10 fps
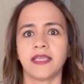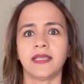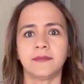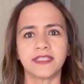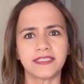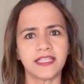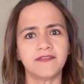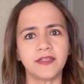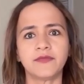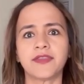But
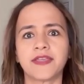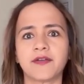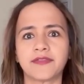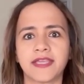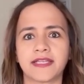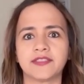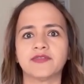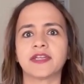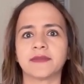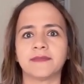even without that, you
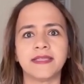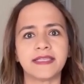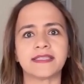can play the